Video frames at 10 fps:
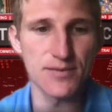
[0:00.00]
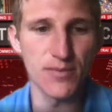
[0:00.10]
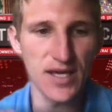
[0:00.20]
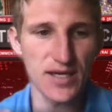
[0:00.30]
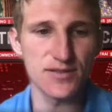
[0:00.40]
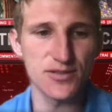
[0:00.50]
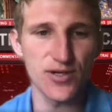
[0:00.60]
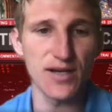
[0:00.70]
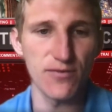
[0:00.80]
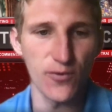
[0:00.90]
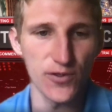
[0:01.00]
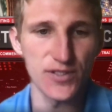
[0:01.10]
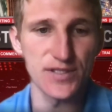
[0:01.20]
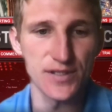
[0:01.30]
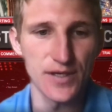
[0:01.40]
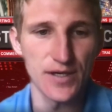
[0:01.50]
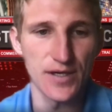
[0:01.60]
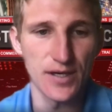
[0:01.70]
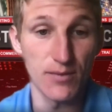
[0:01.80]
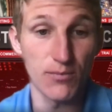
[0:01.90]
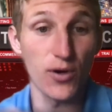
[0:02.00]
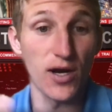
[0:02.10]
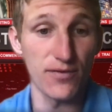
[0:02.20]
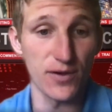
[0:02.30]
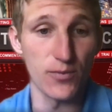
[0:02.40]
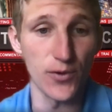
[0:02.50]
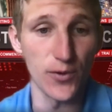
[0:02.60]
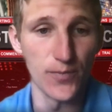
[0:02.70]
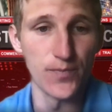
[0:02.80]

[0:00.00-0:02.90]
make StrikeForce profitable,